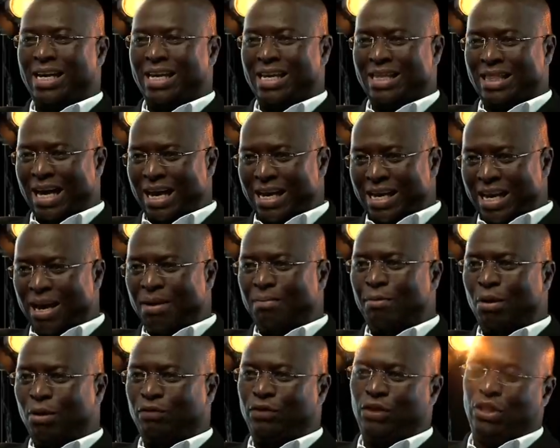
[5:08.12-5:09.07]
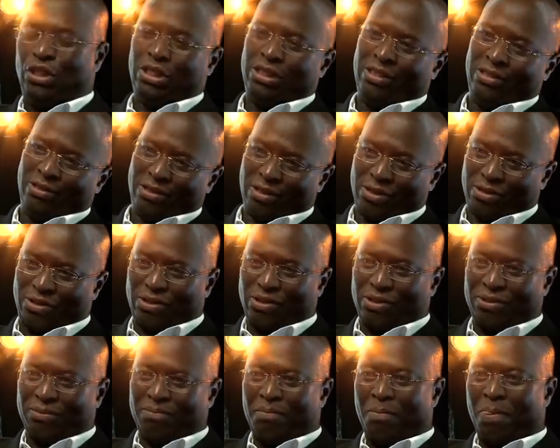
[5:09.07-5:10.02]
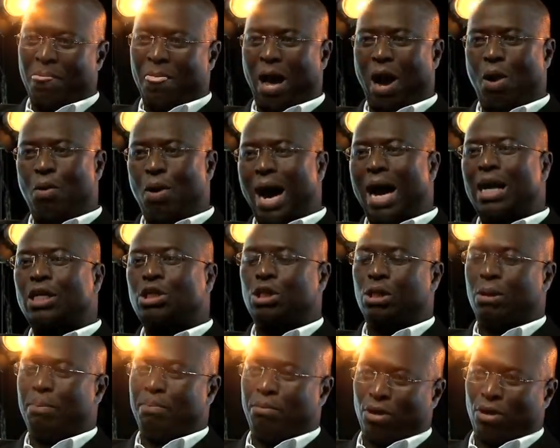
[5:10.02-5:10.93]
in the name of Jesus. Our action